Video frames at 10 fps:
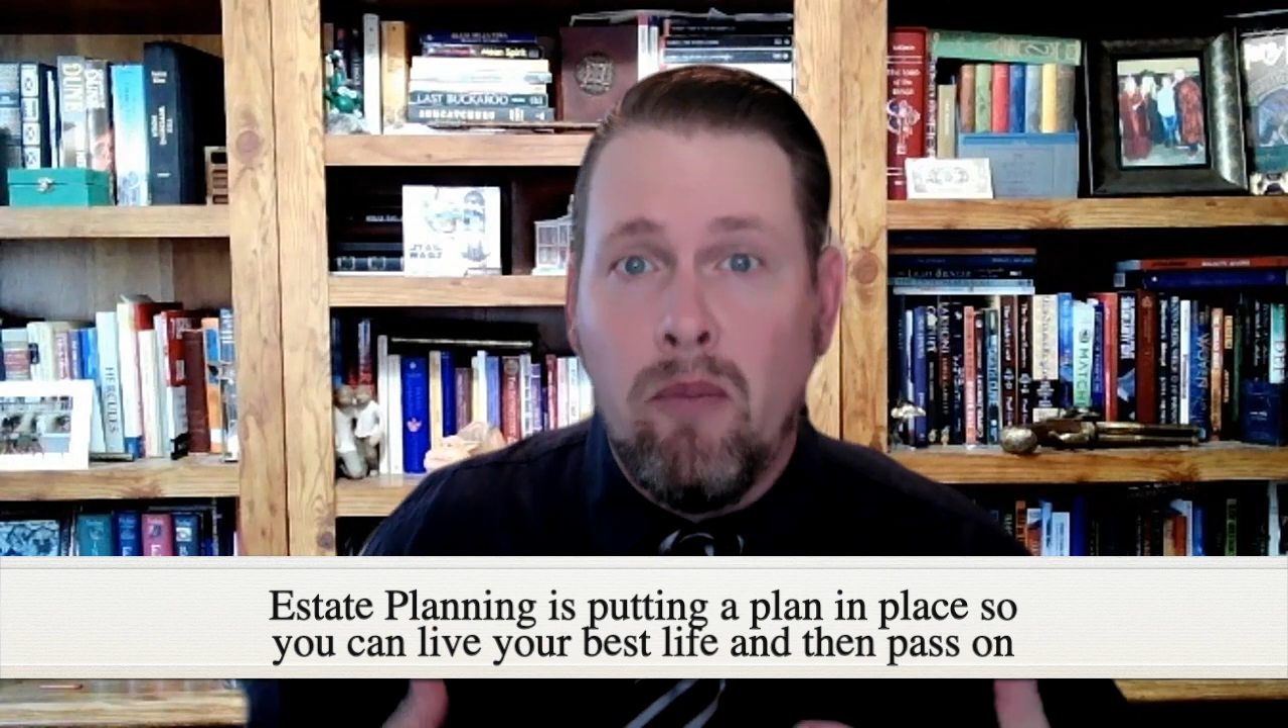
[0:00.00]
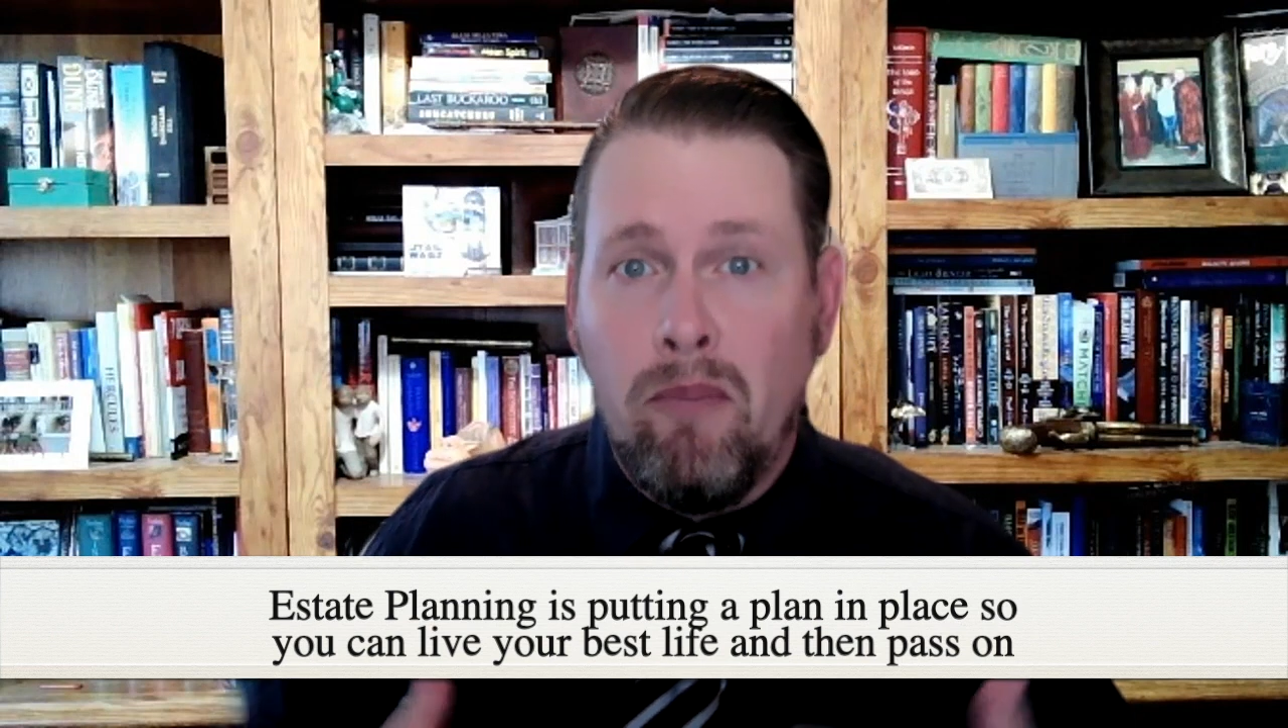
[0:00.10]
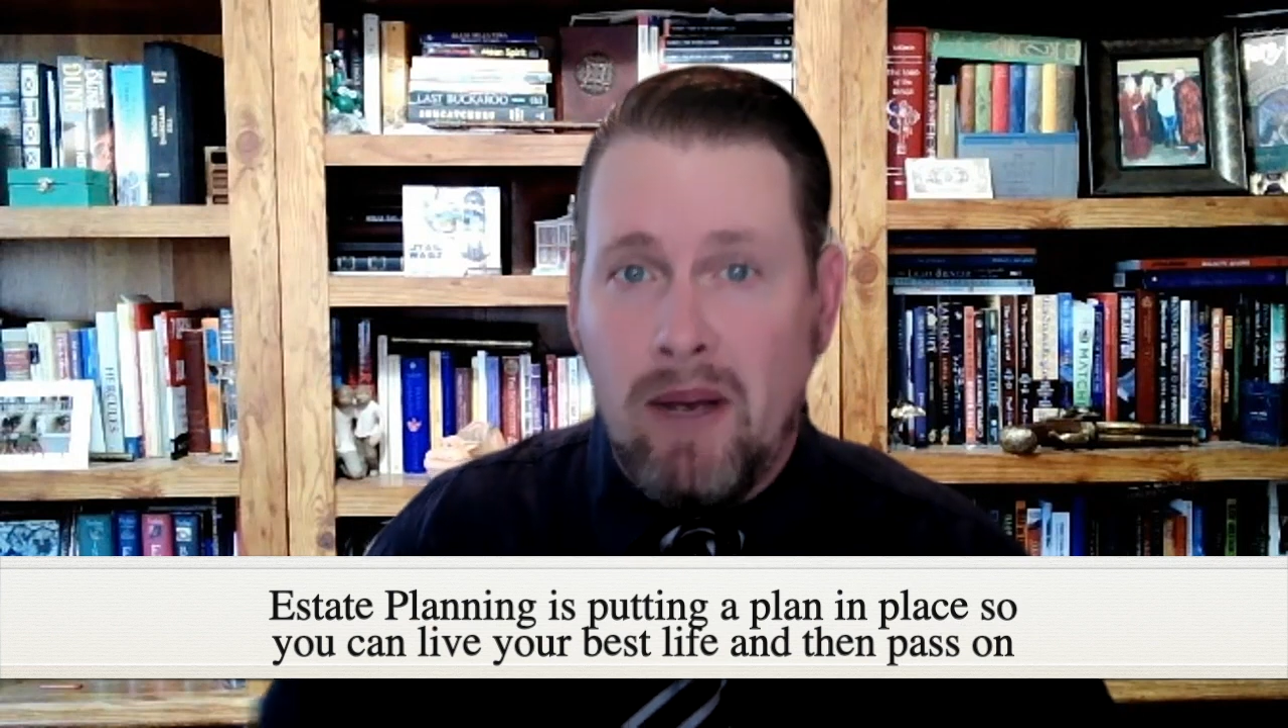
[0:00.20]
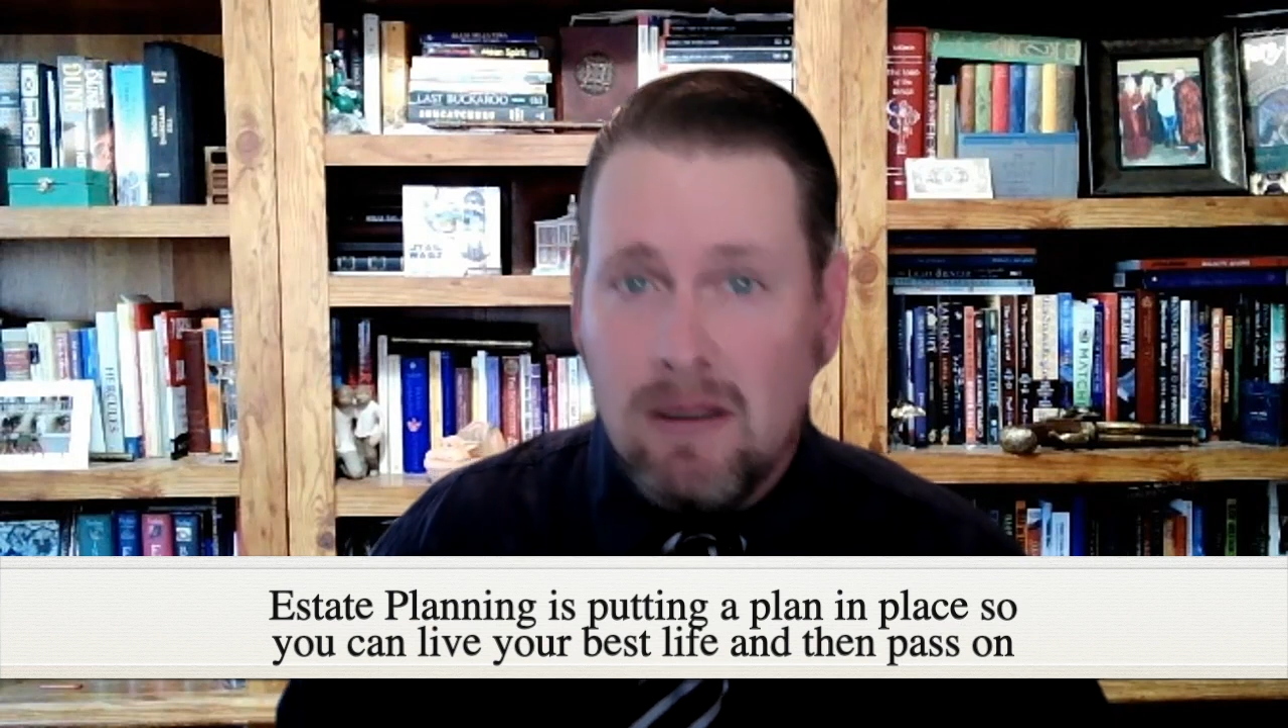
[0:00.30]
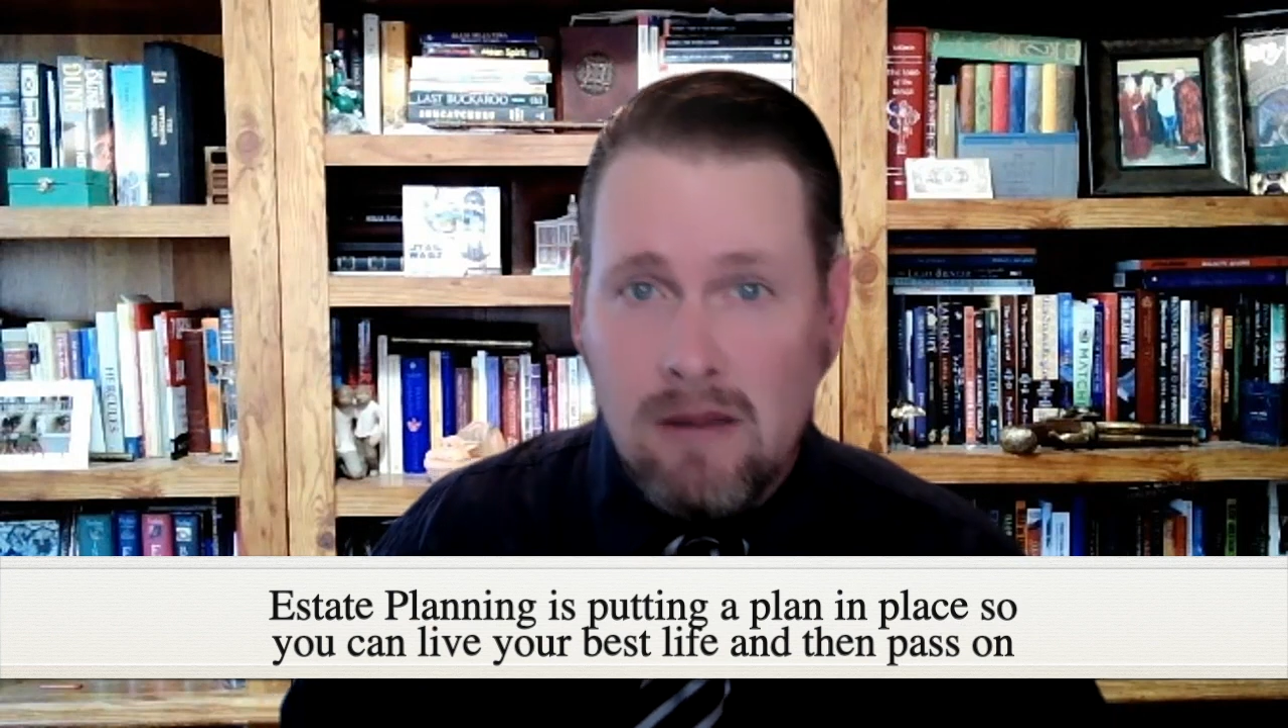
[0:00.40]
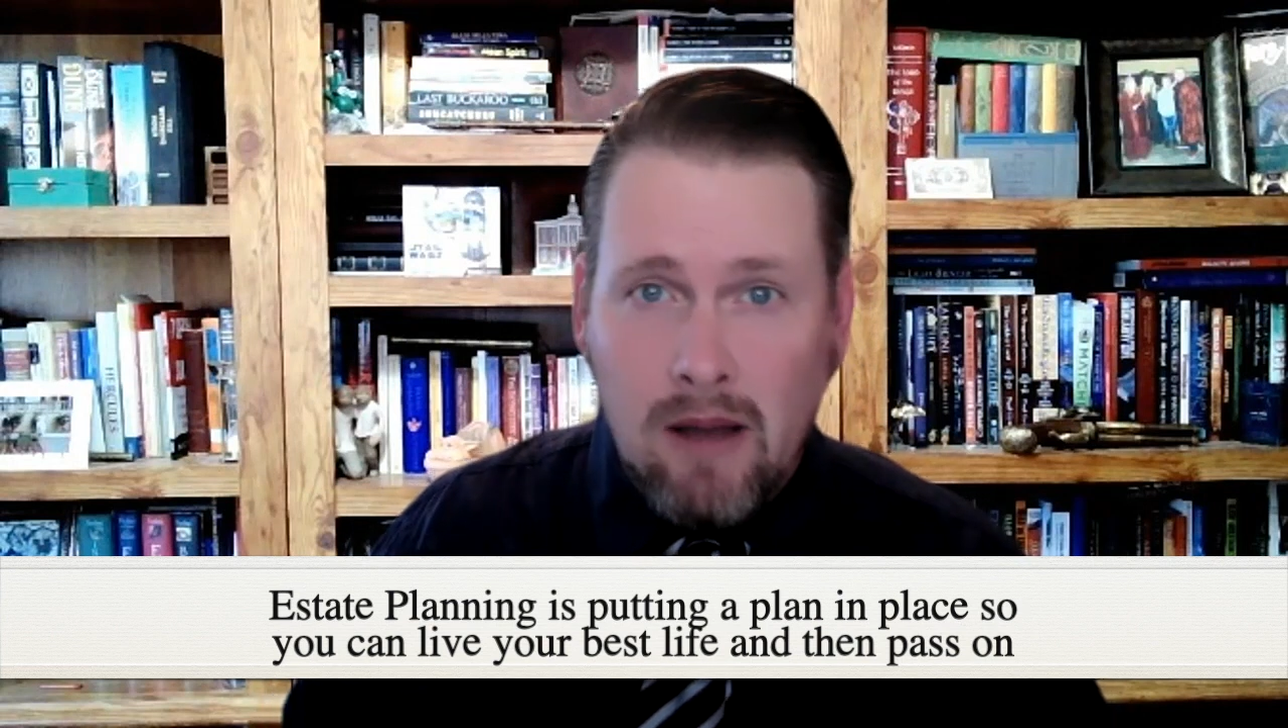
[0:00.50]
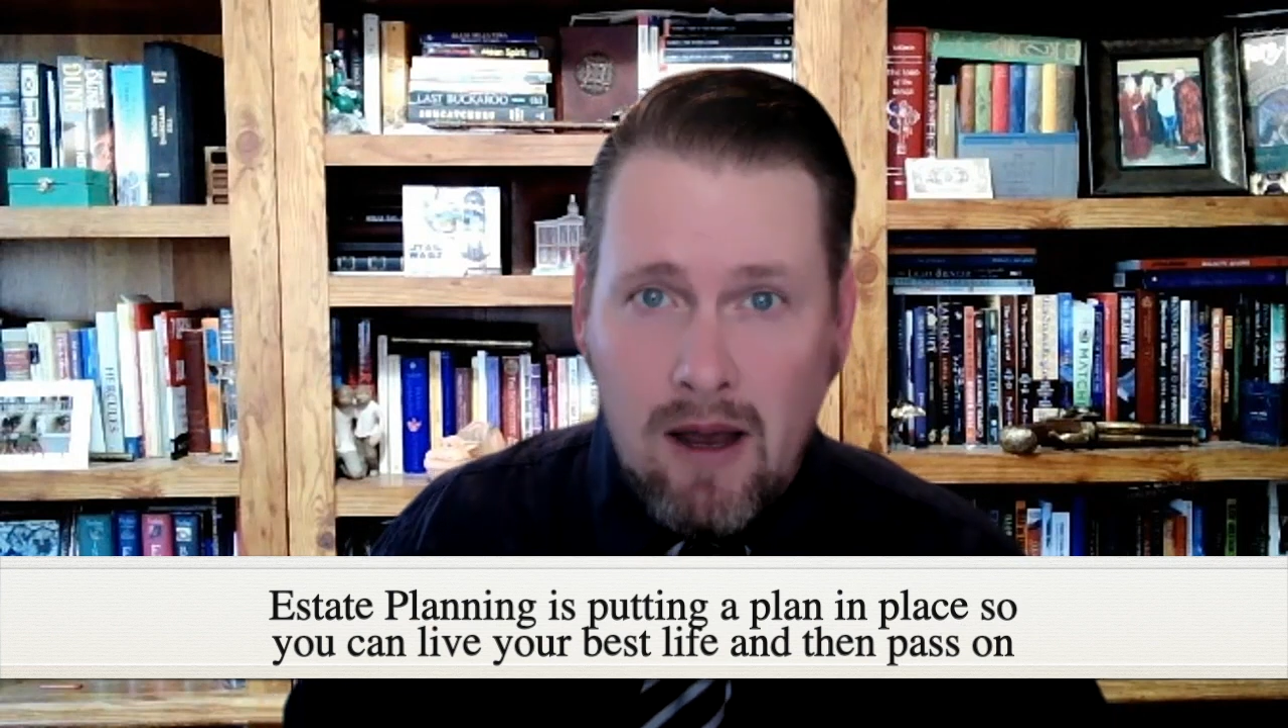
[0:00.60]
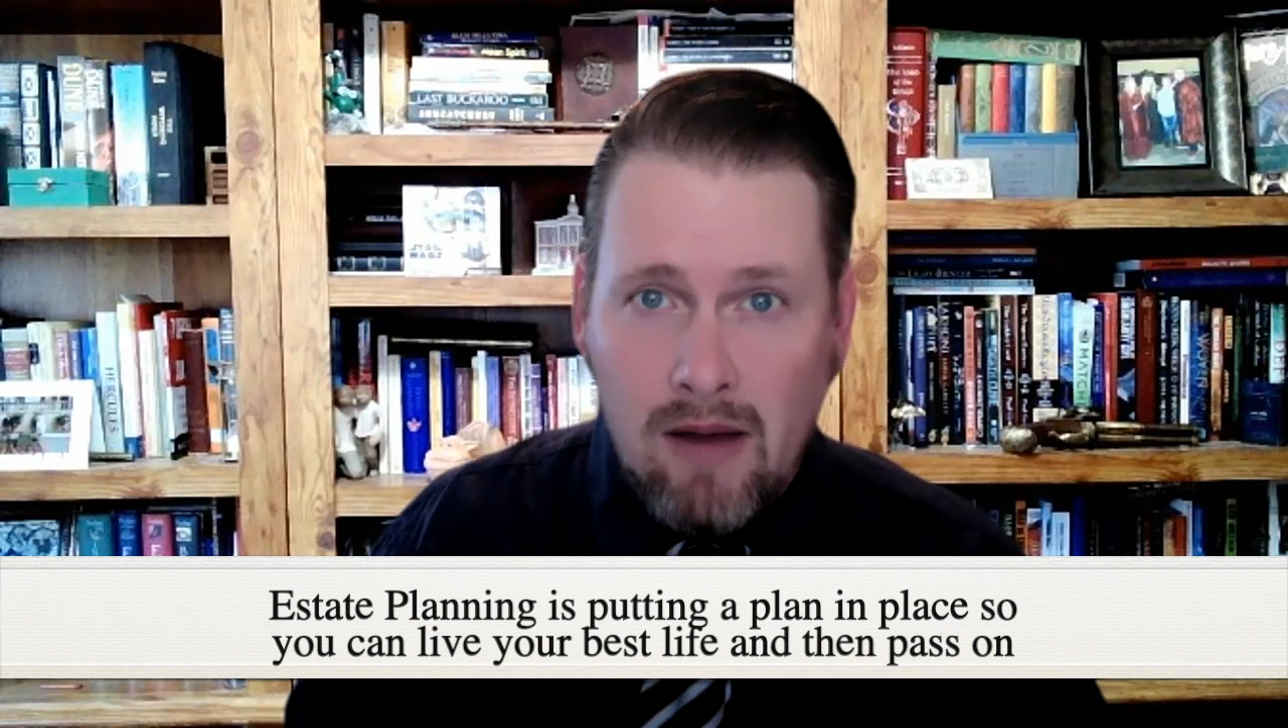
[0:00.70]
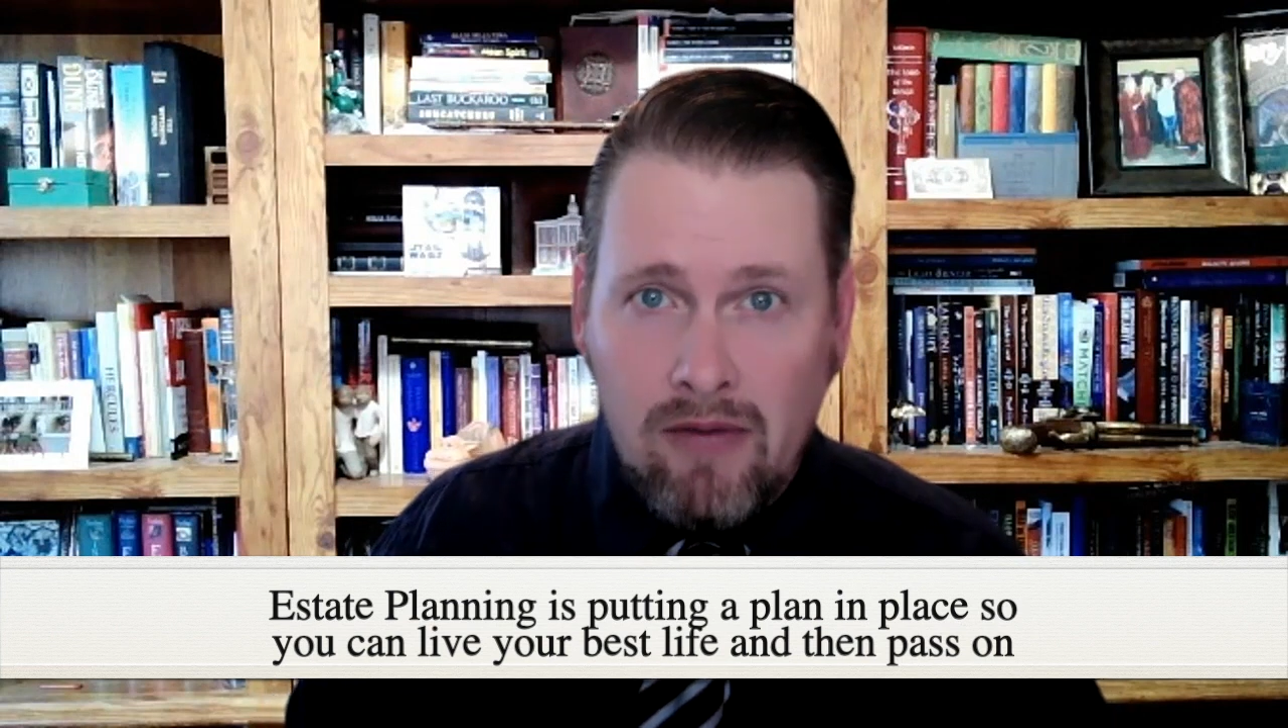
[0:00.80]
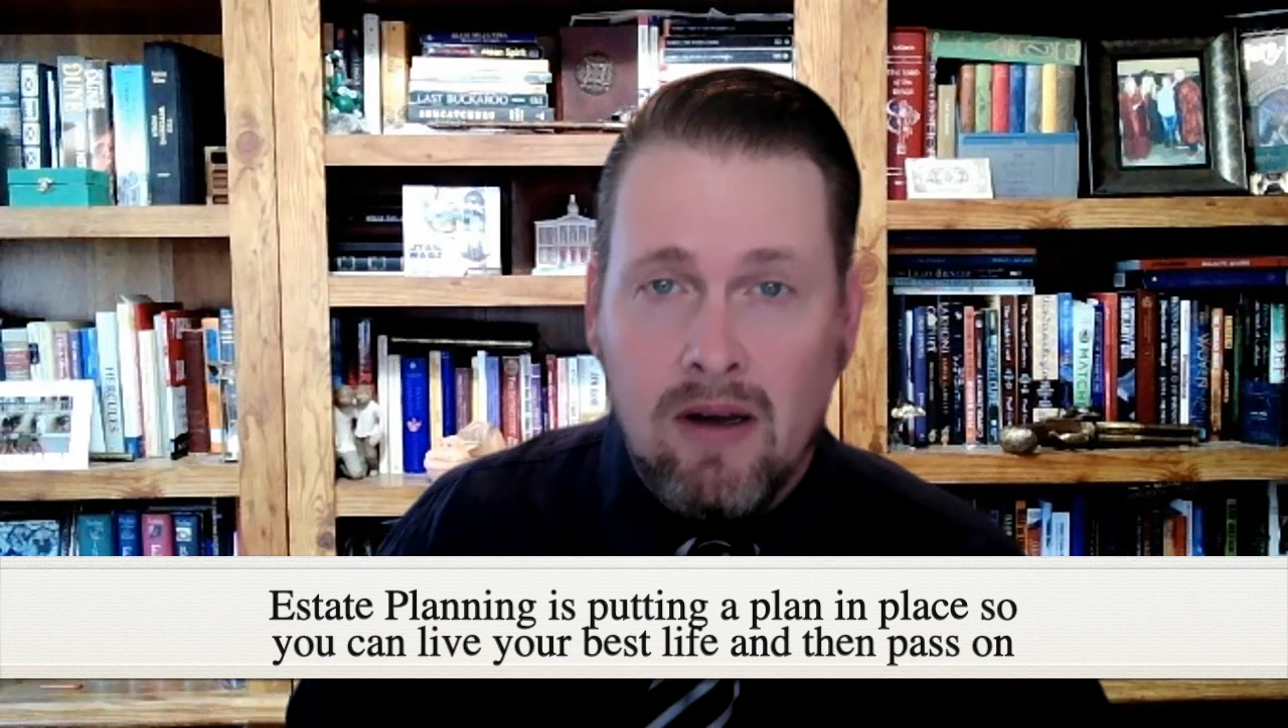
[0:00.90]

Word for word: best life